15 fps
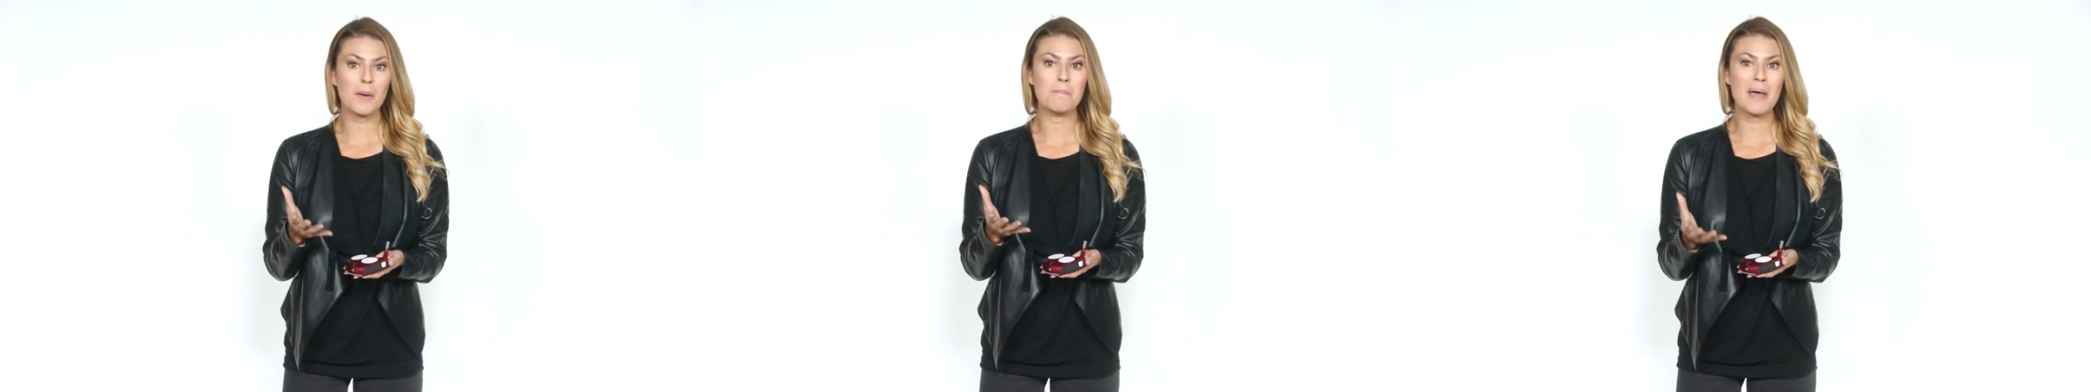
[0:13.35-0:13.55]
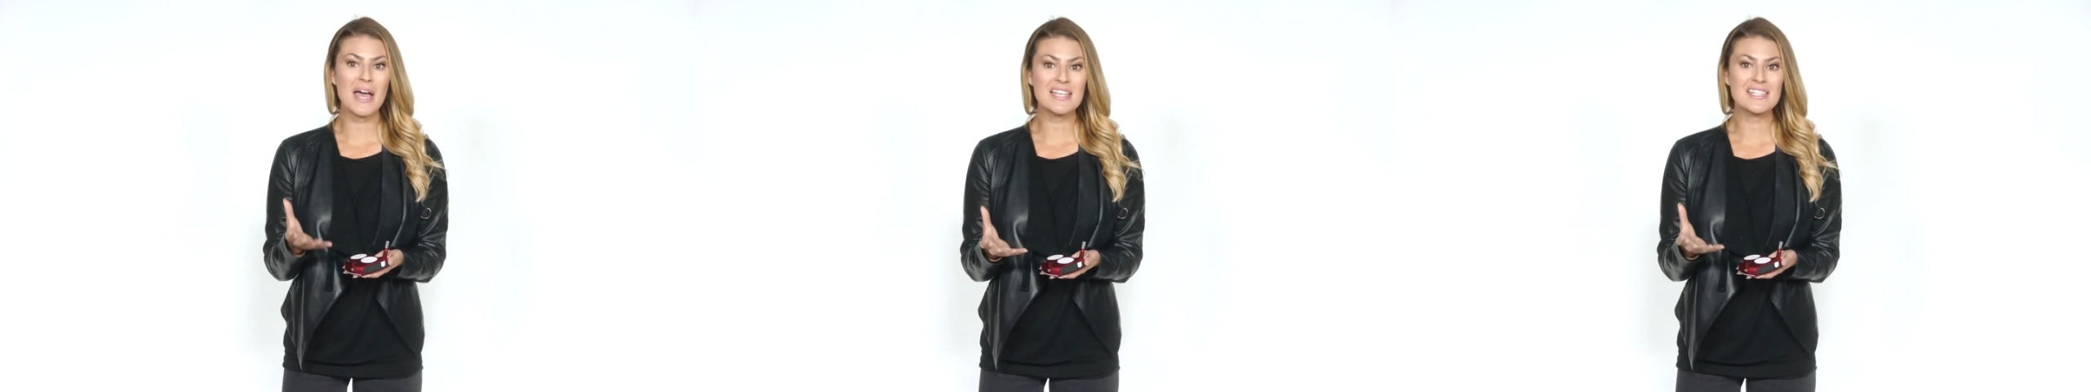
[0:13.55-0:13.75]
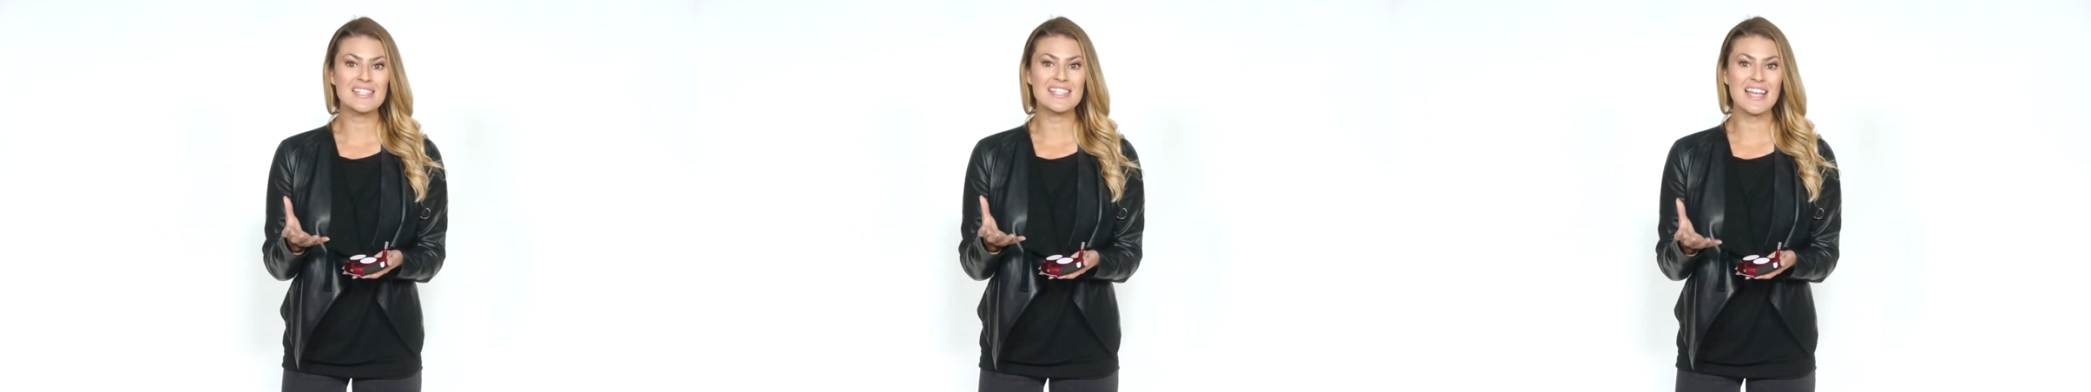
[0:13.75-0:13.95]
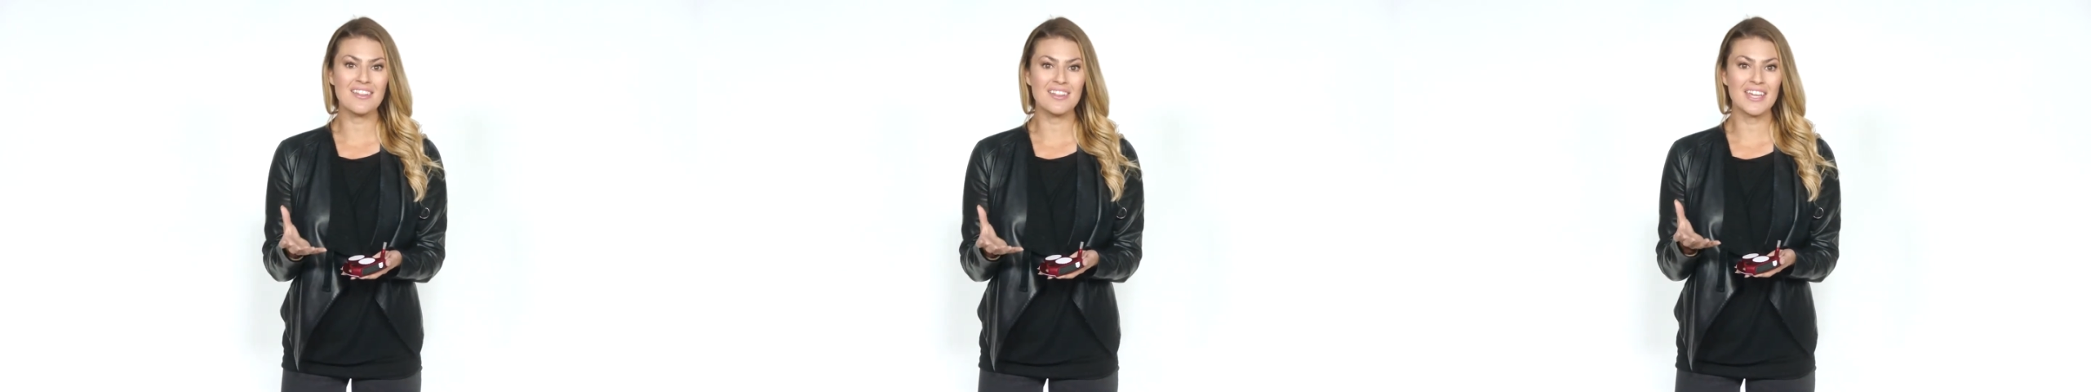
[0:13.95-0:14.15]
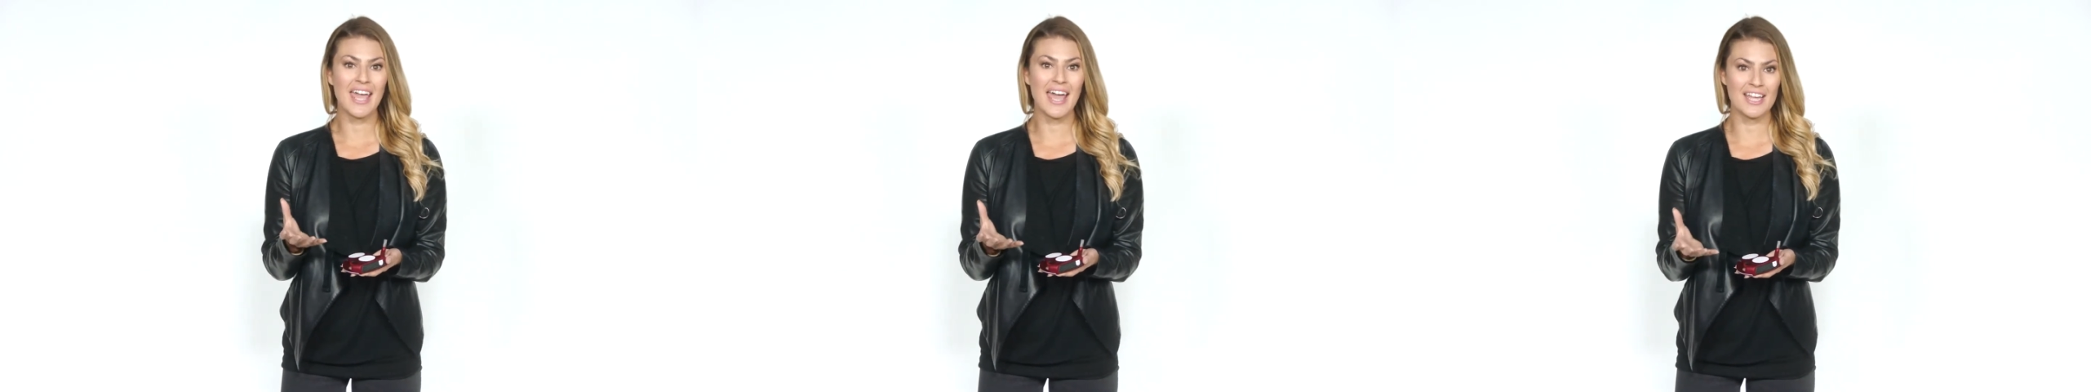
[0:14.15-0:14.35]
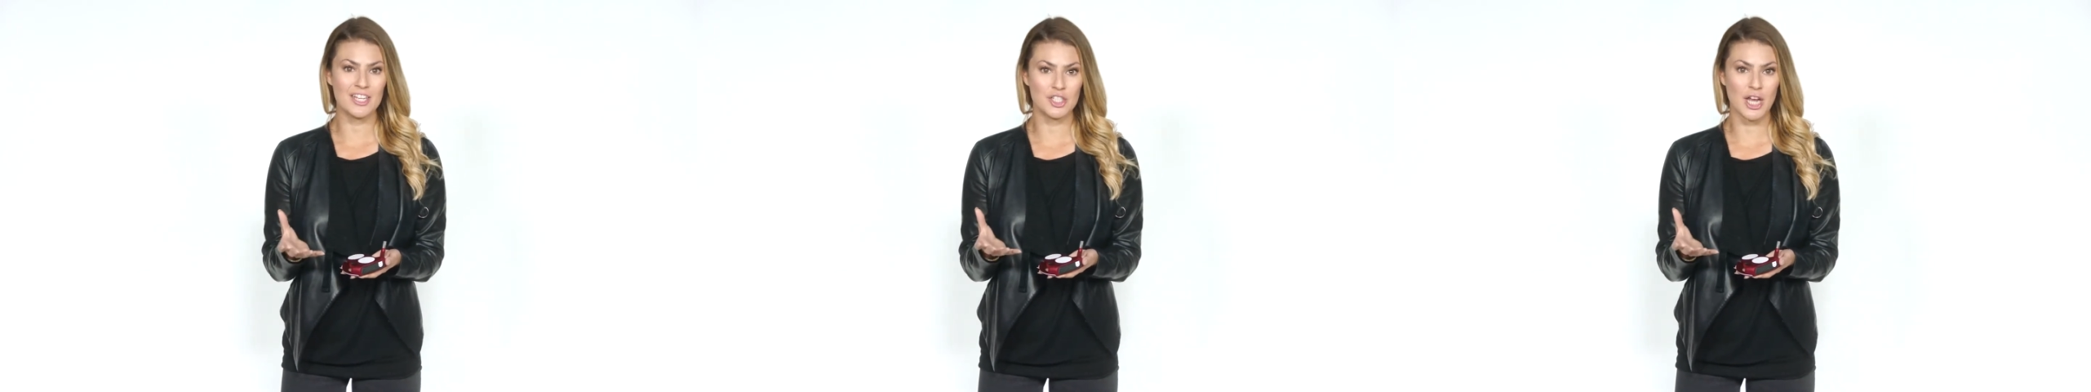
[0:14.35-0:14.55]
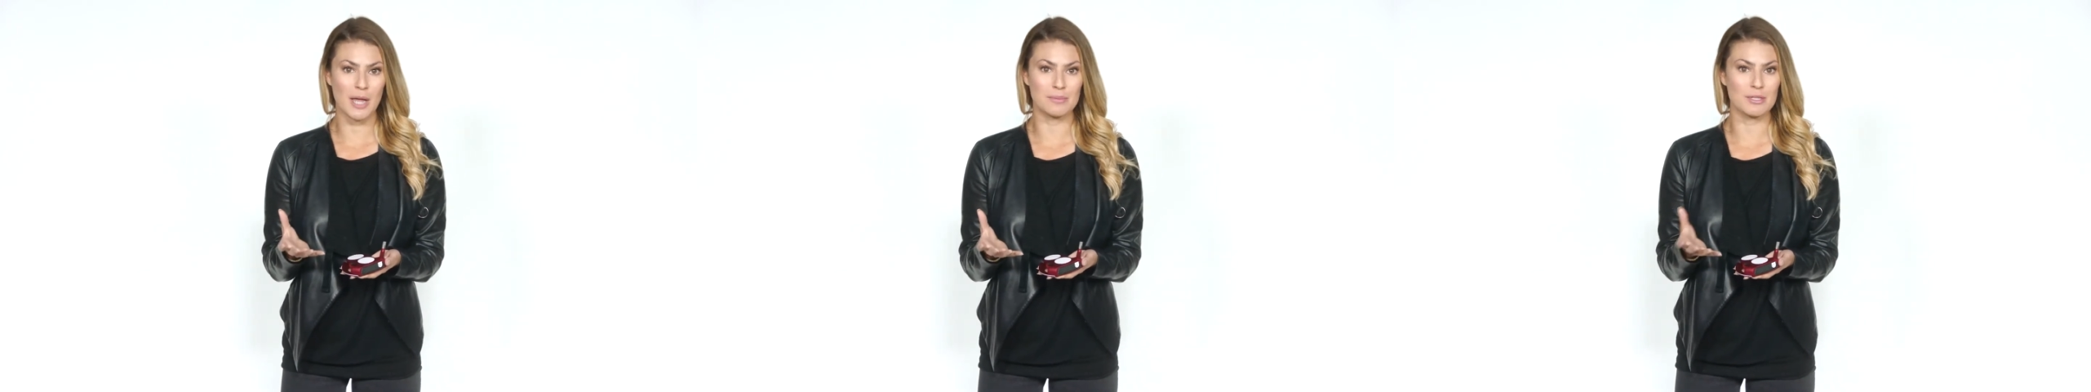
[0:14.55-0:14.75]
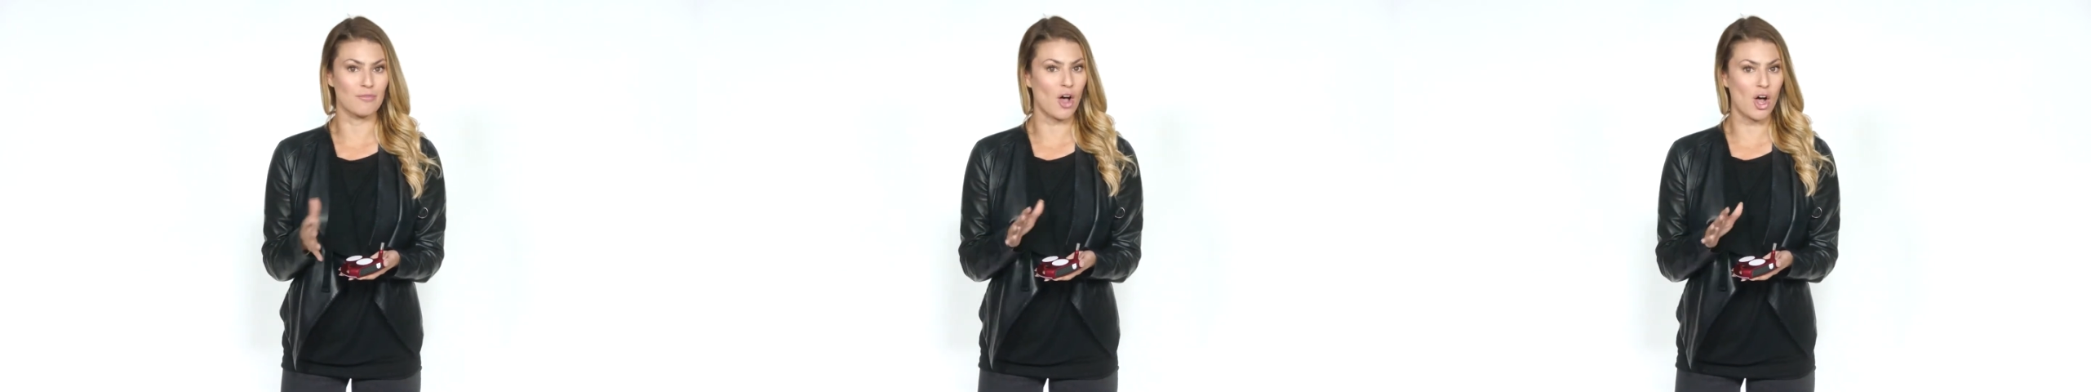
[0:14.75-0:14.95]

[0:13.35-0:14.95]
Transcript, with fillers: best-selling head shapes of